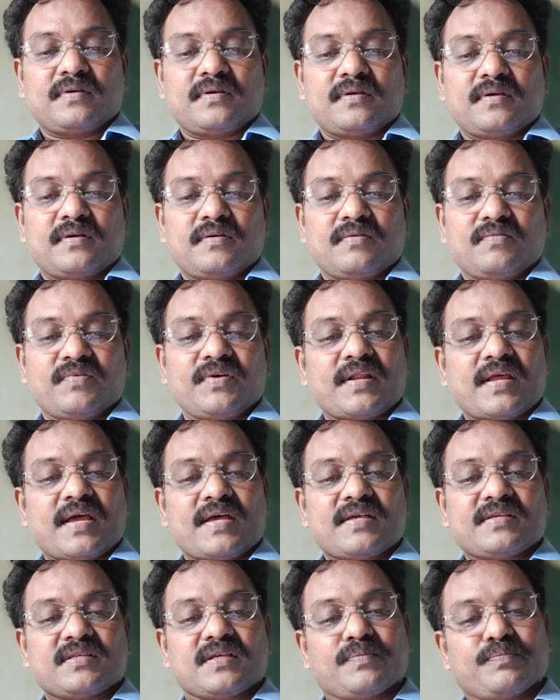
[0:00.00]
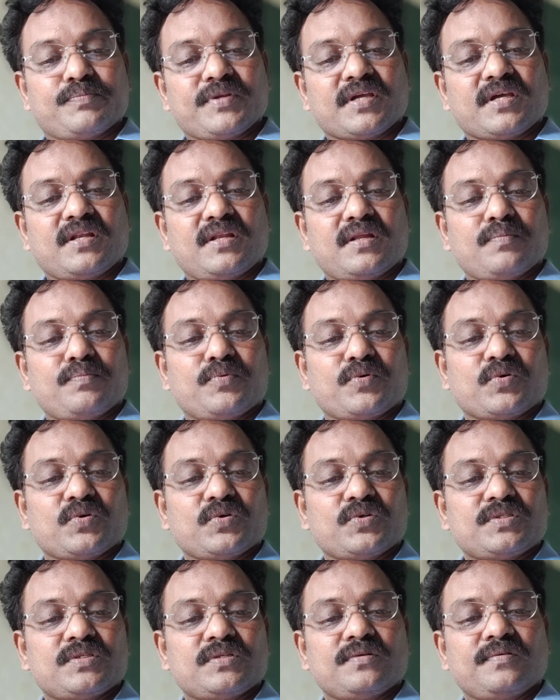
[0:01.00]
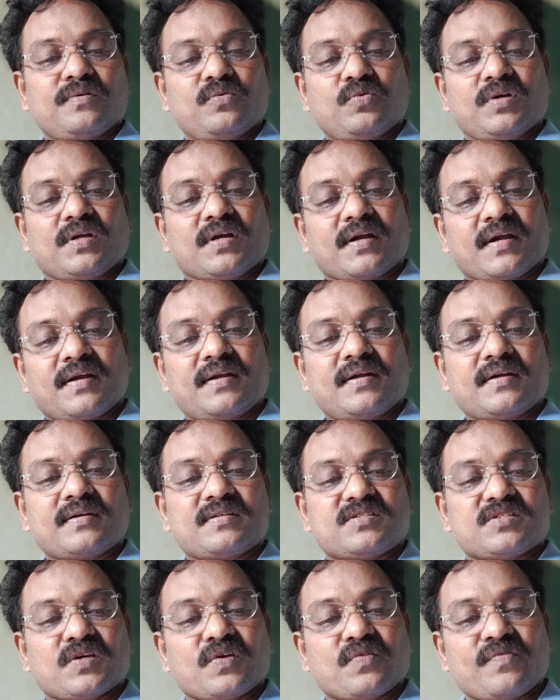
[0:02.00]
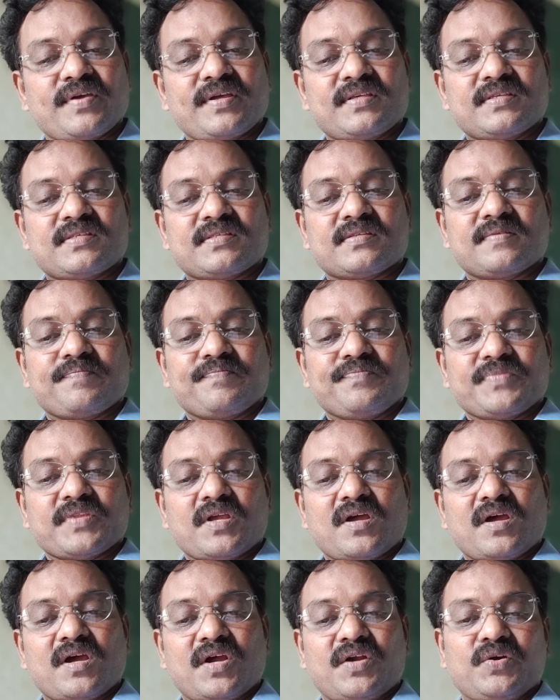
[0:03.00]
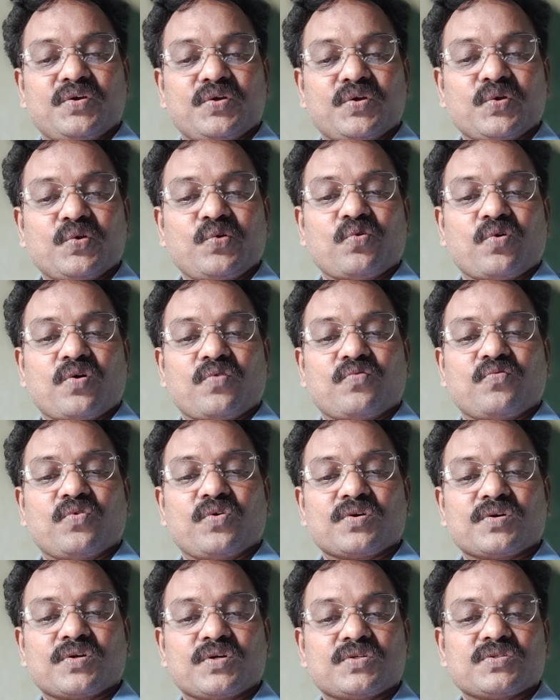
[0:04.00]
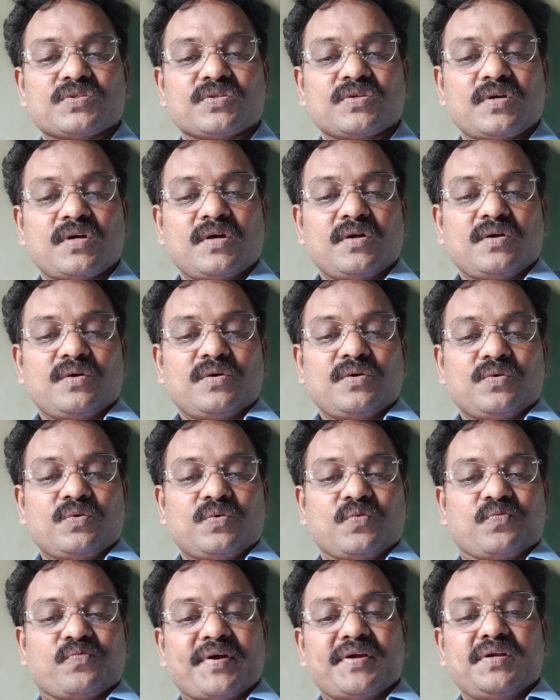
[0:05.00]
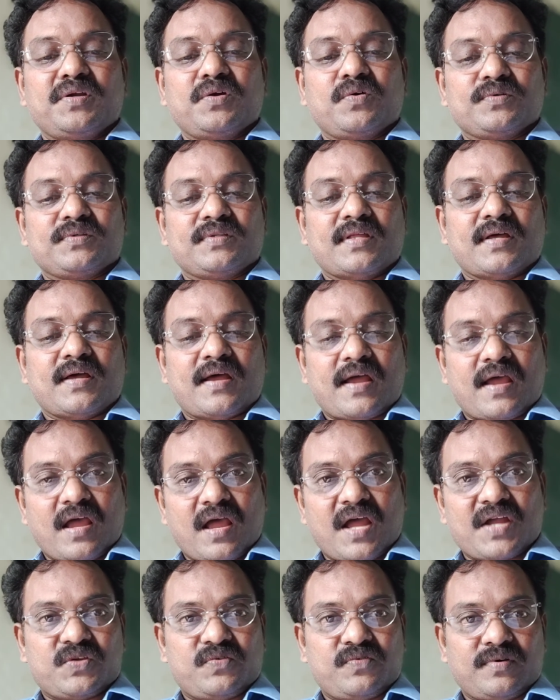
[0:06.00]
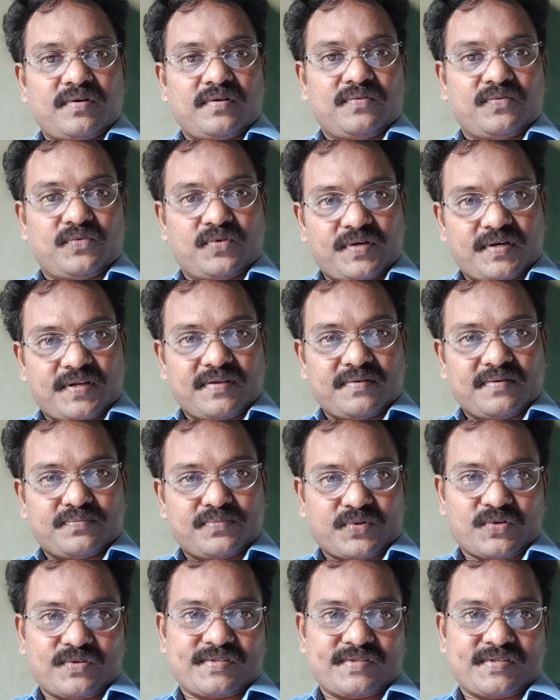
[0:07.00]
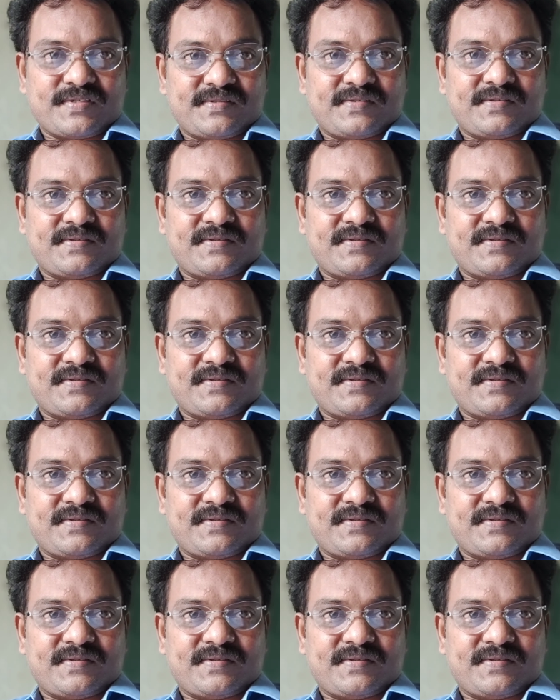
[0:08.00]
whereas empirical approach would conduct surveys and interview of voters to find out the actual voting process.